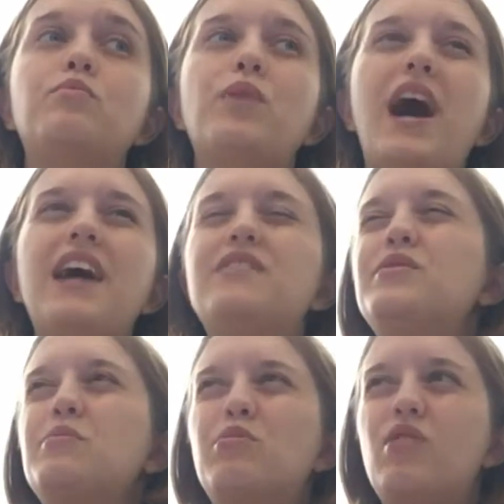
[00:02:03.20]
kind of
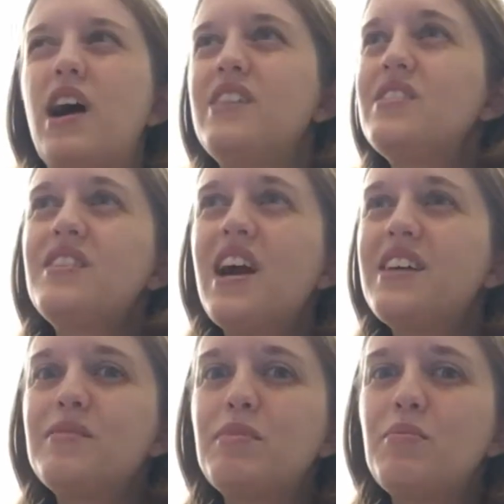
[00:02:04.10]
surprised that there
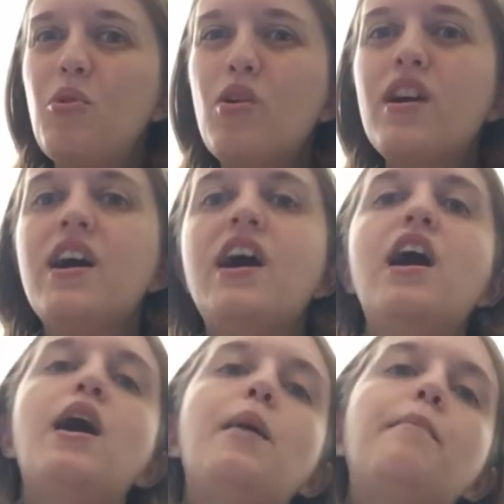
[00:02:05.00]
hasn't been more,
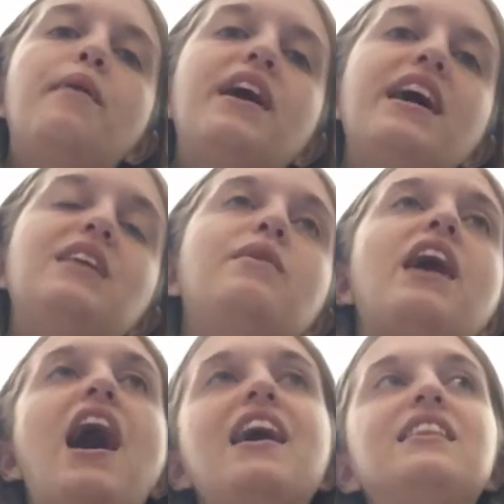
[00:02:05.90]
but anyway,
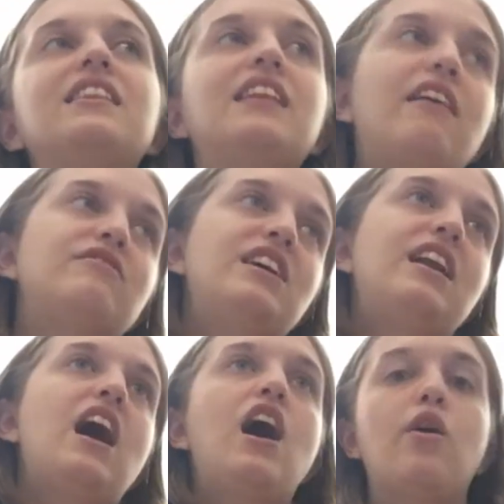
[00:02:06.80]
I loved
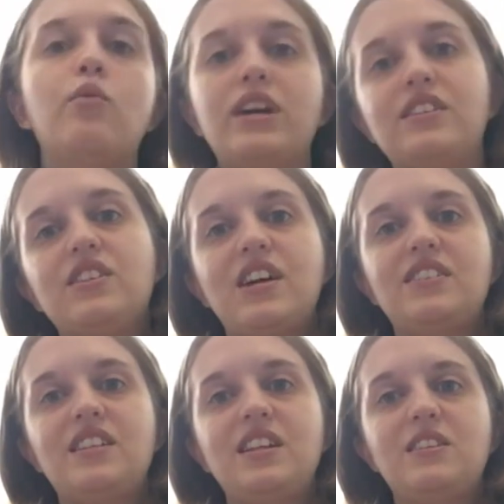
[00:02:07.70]
it. Rick
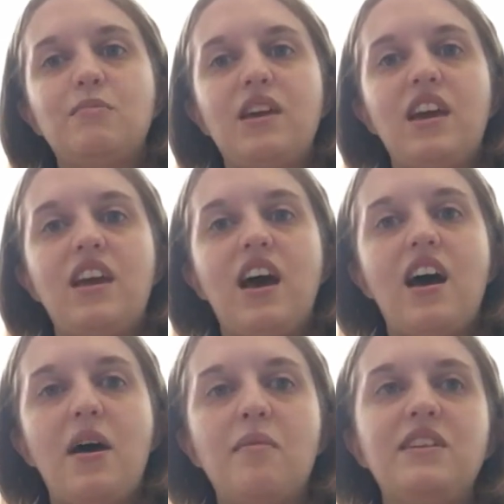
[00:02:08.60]
suggested it to me.
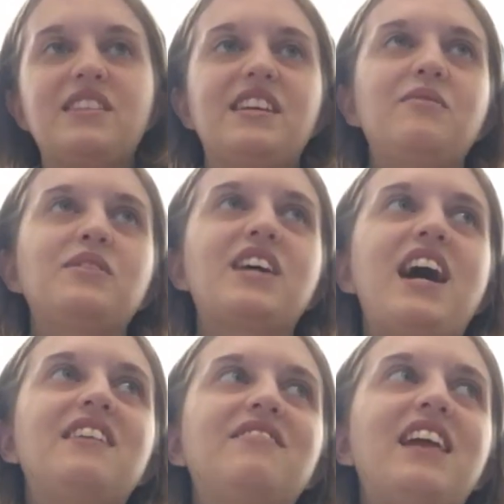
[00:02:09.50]
It was
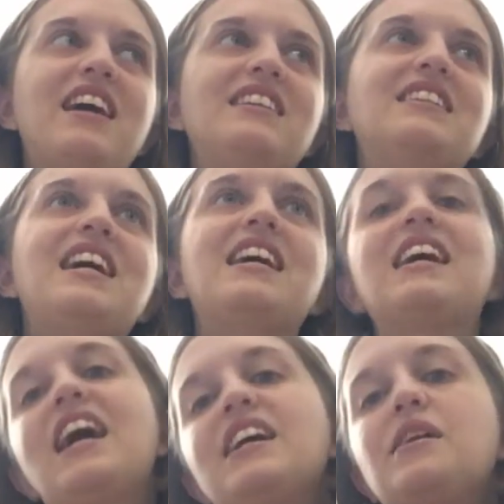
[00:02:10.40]
kind of like to take a
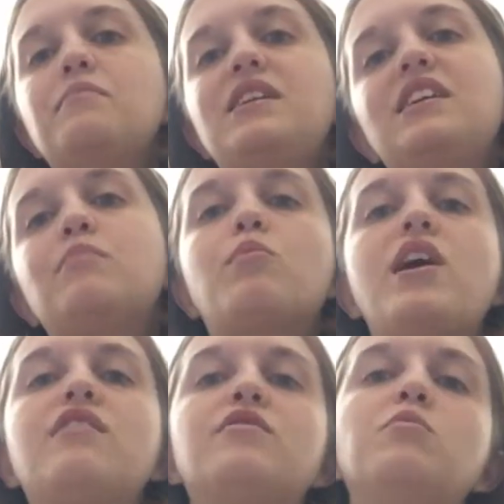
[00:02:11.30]
kind of comedic
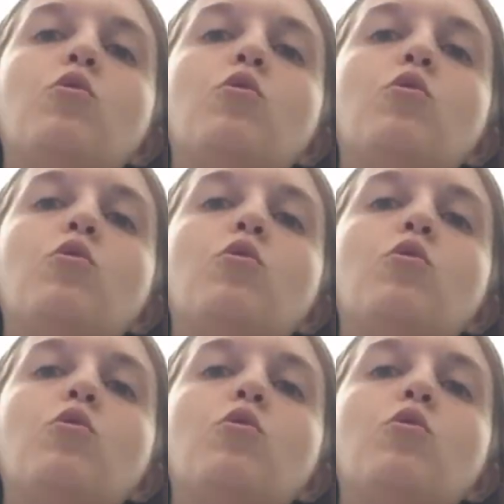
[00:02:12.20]
break from the